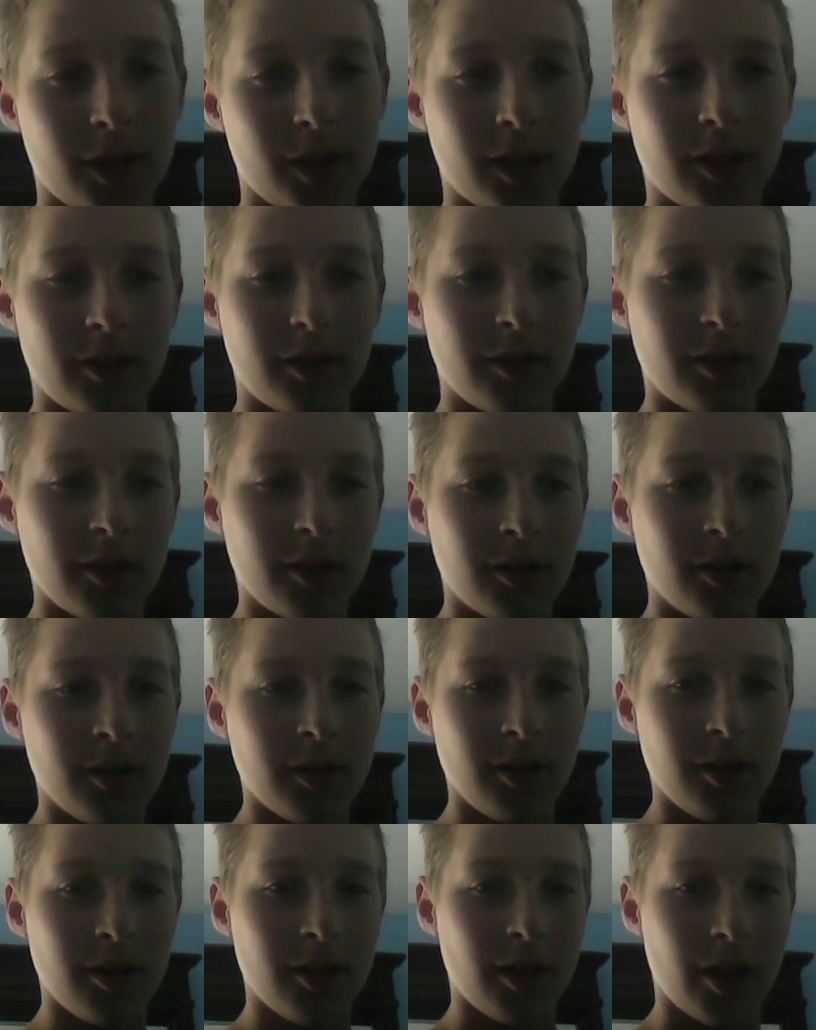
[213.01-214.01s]
And
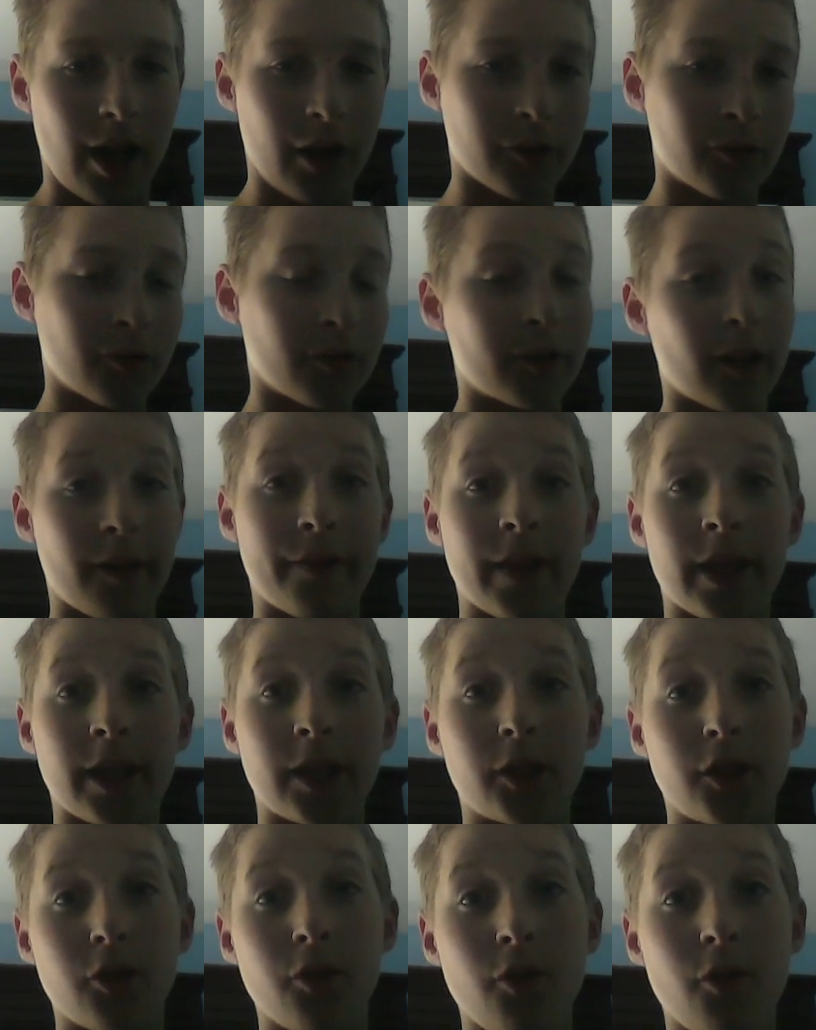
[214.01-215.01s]
I just want to say
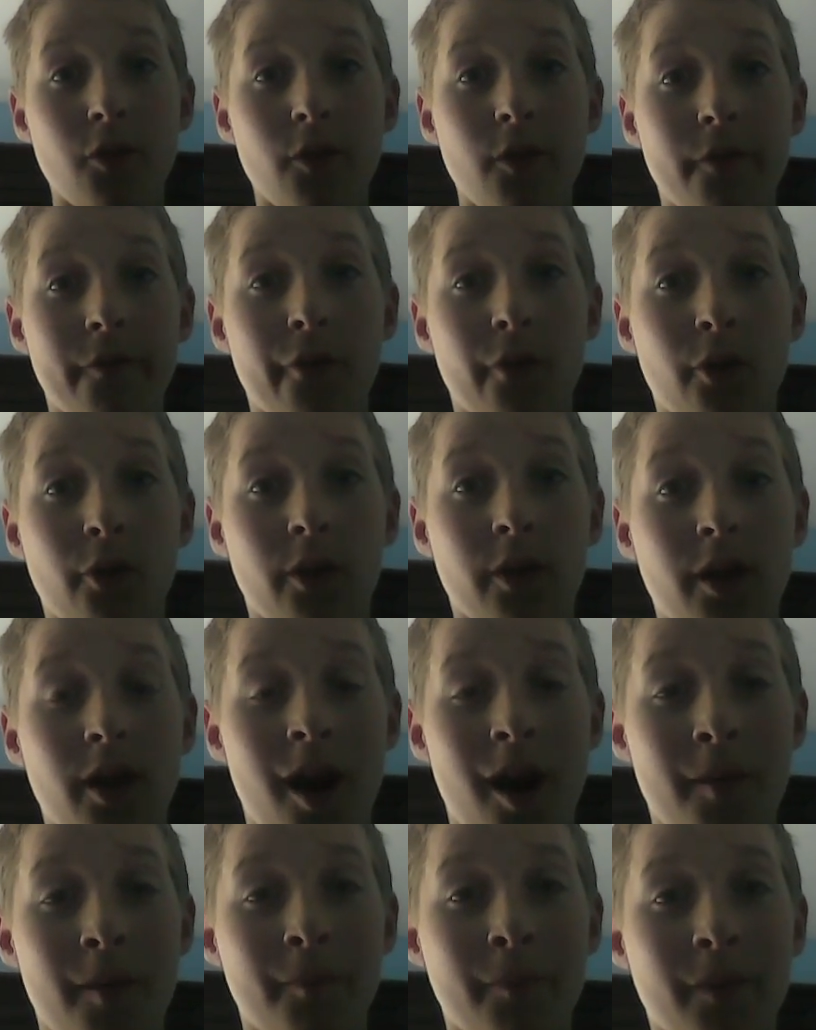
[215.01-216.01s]
thank you for,
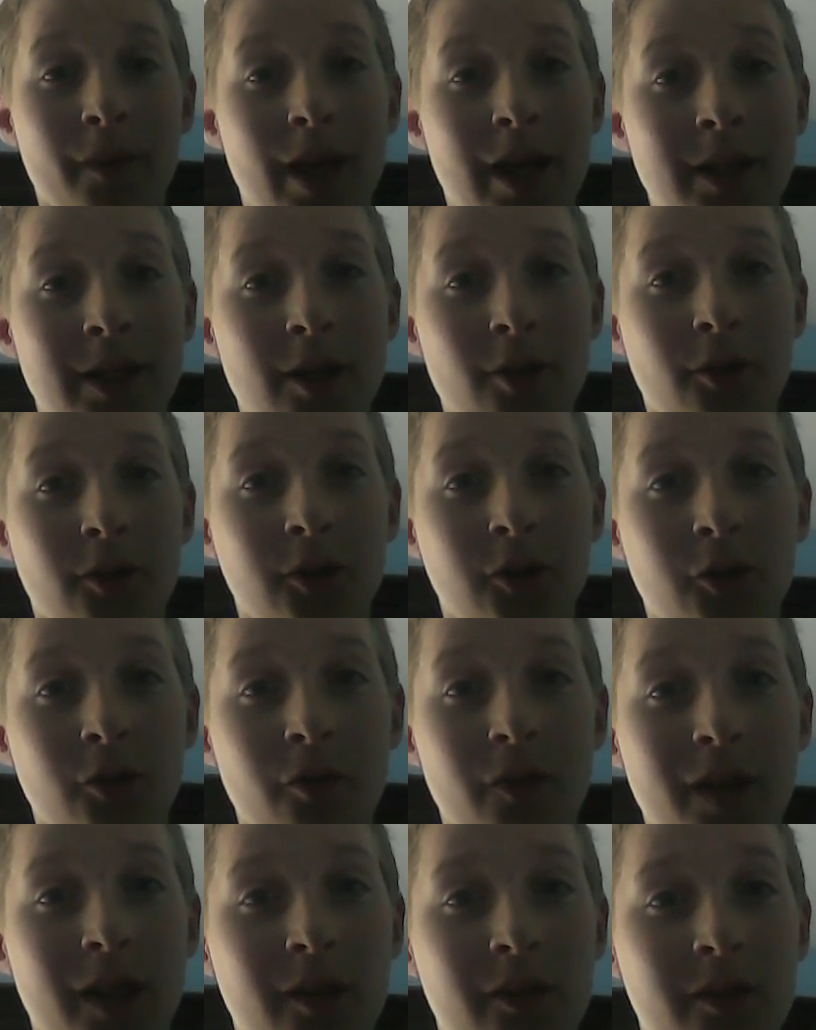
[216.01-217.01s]
um, I know those two
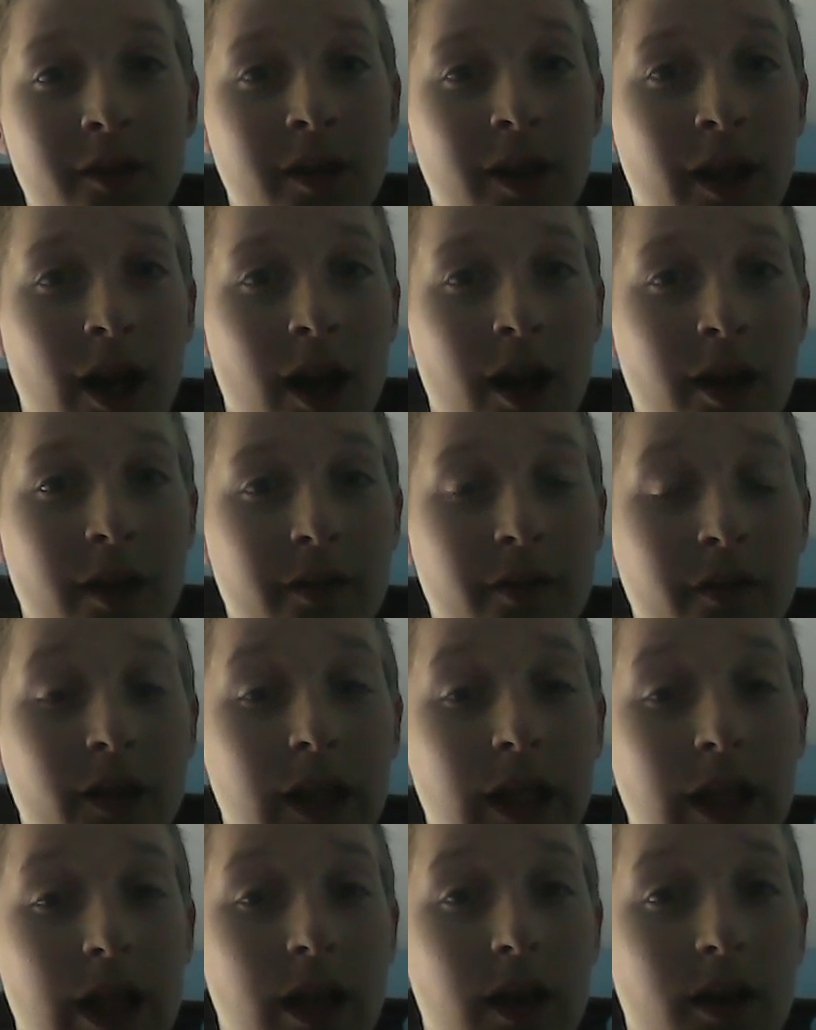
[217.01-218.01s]
videos I got
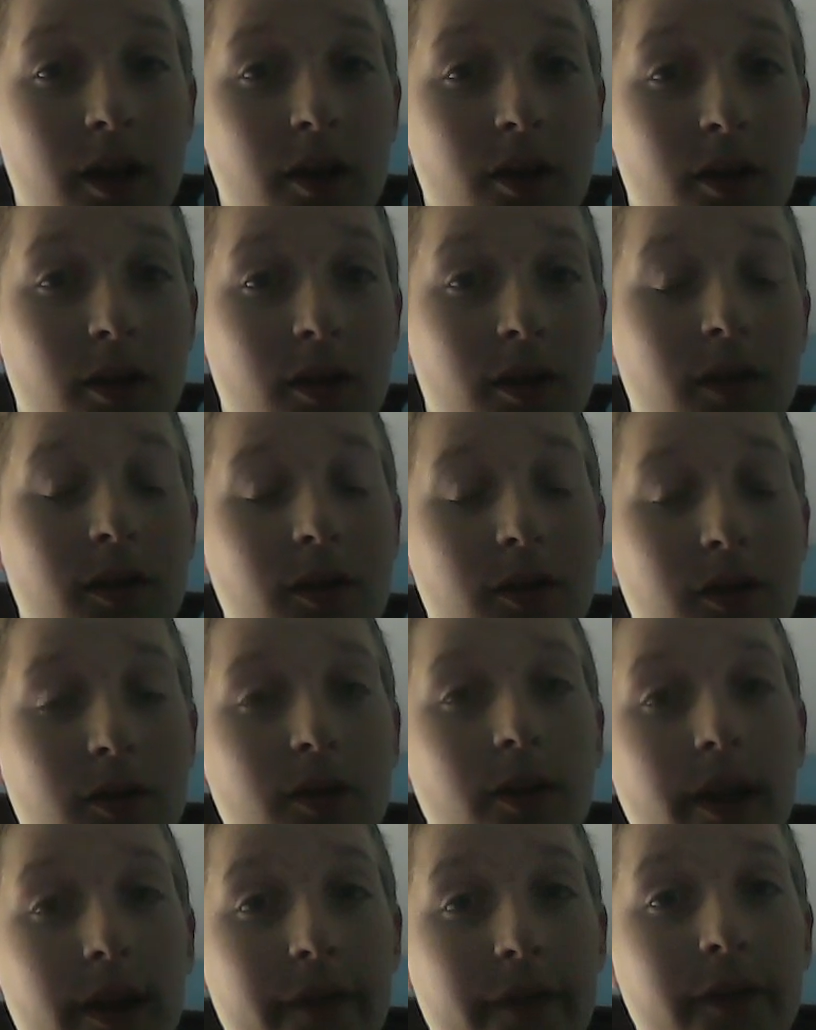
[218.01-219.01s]
uh,
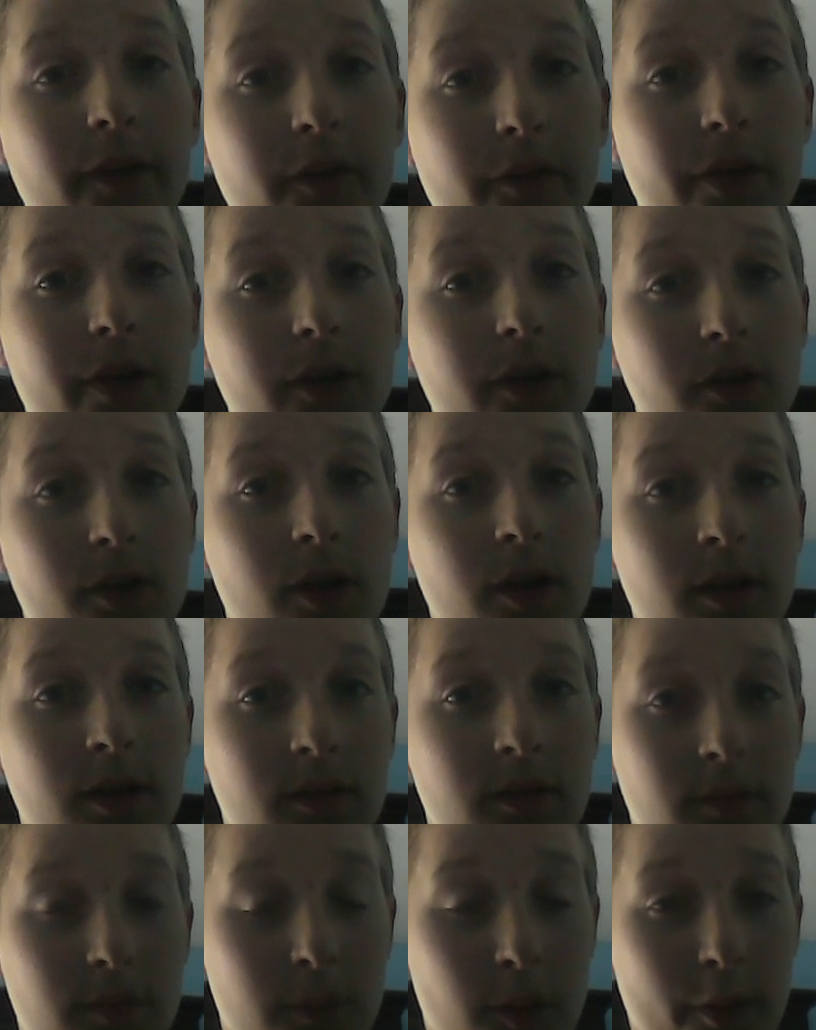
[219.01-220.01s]
quite a few views on
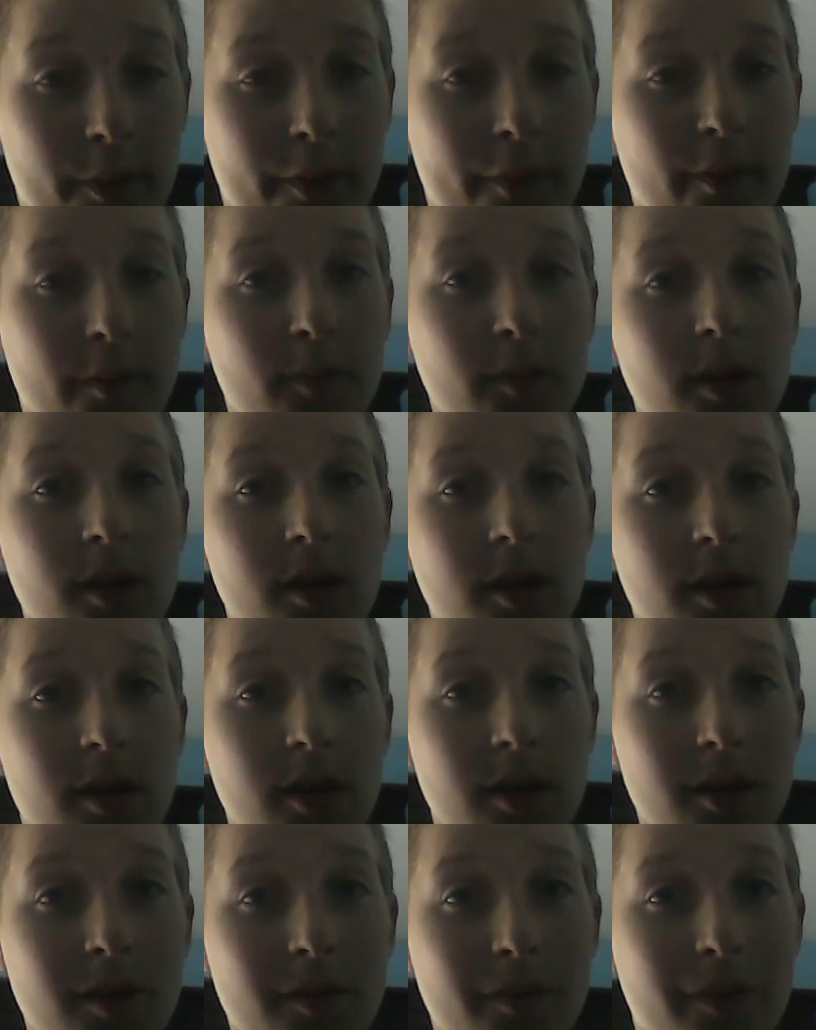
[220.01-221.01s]
both of them.
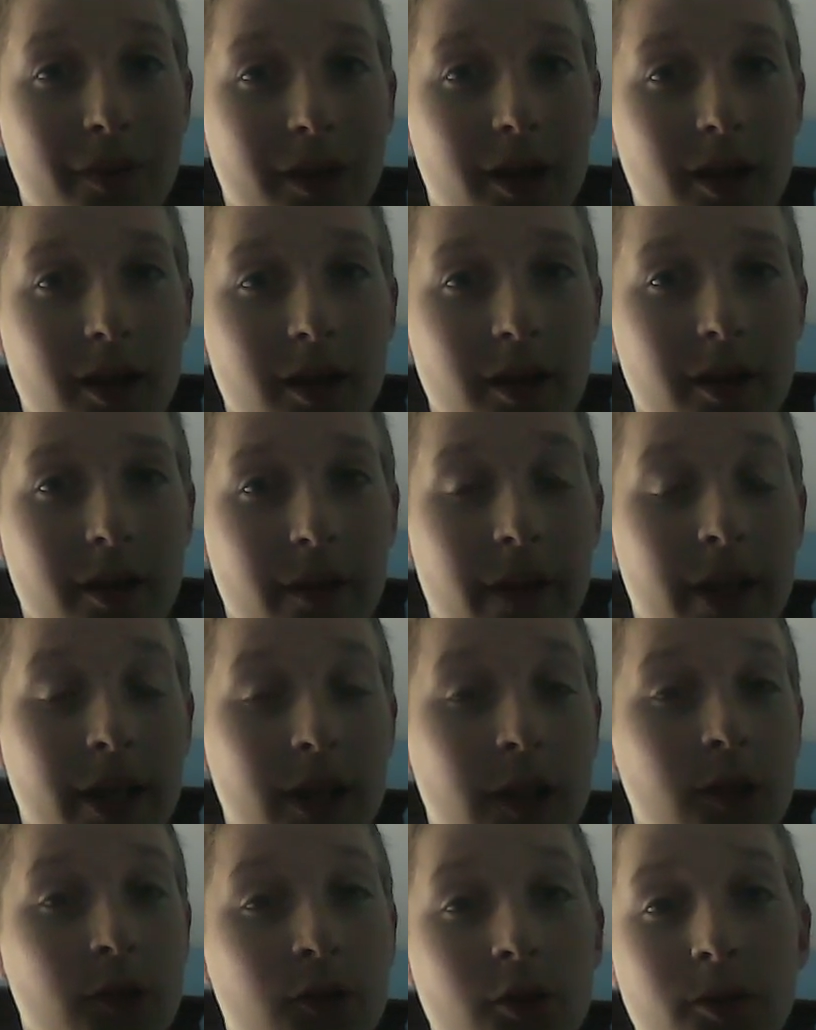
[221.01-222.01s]
But
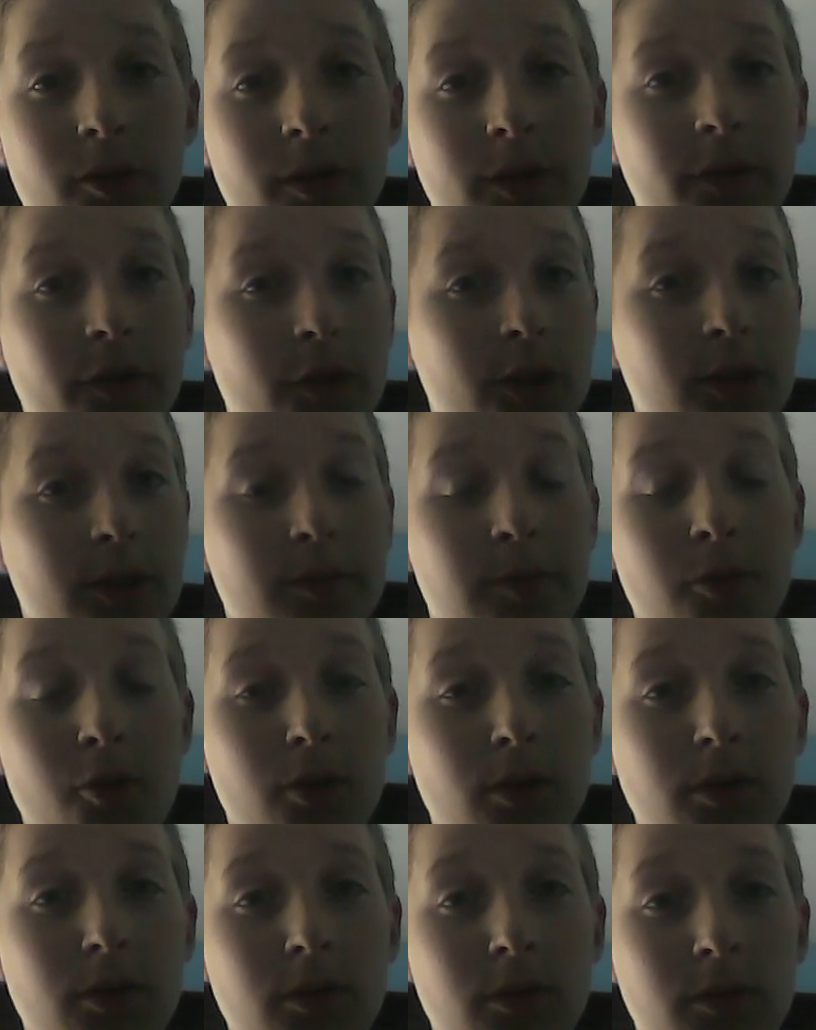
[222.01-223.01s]
thank you so much for your
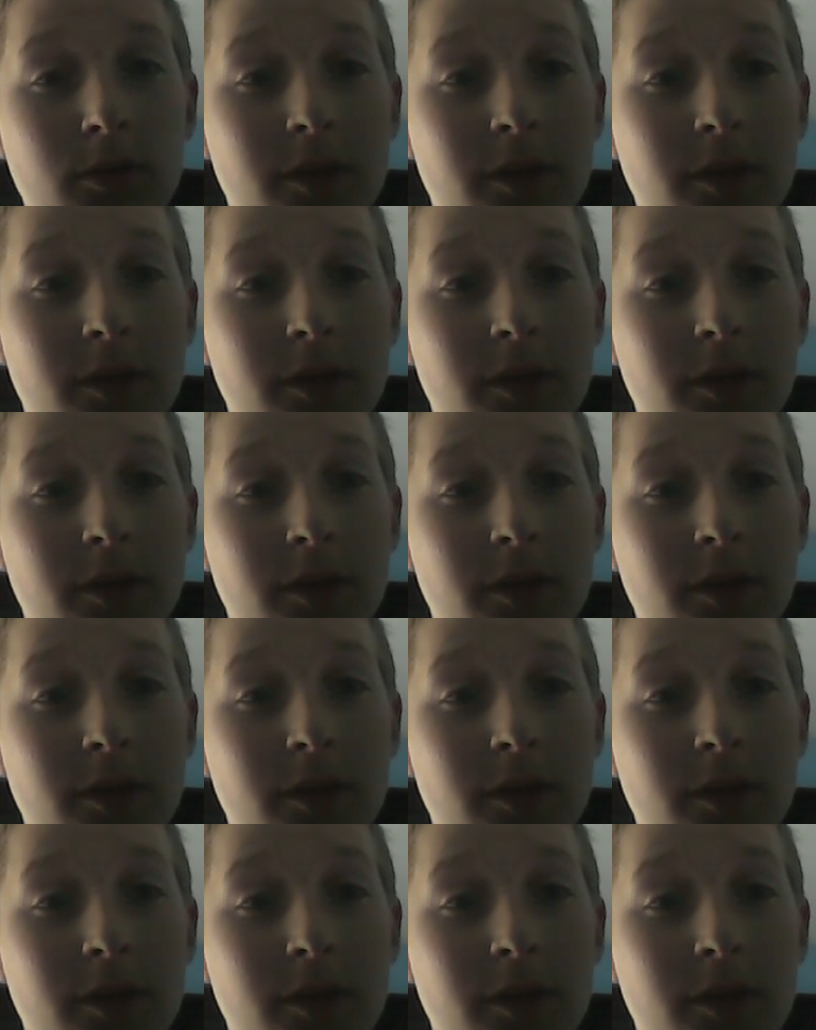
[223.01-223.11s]
support.